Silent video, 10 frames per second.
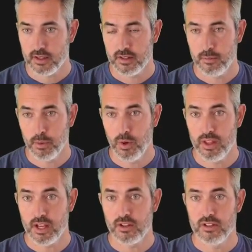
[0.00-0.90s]
deploy
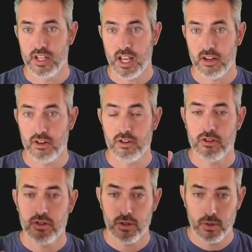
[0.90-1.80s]
the container
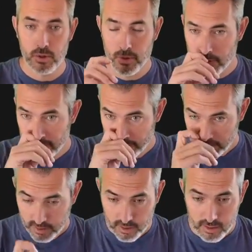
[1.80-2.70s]
to
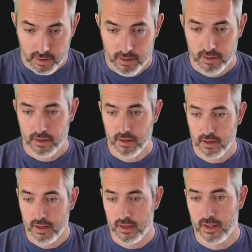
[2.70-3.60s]

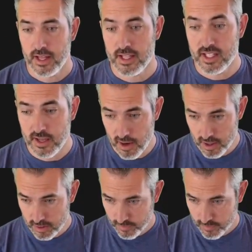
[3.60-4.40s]
the ECR.